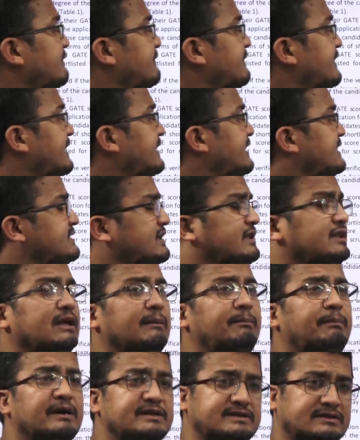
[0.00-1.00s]
weightage in
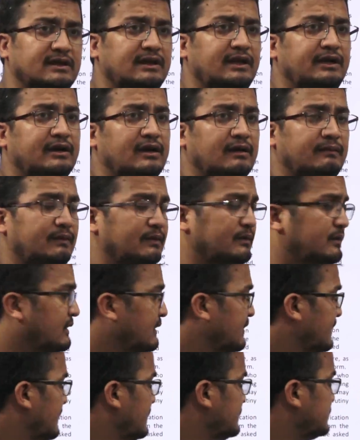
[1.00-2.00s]
the personal interview.
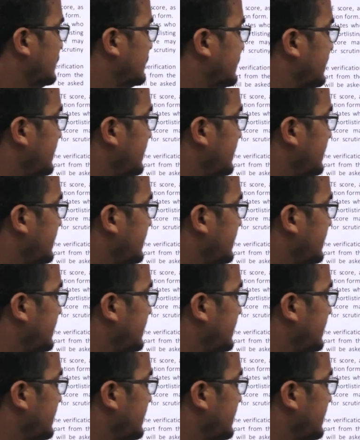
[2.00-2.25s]
So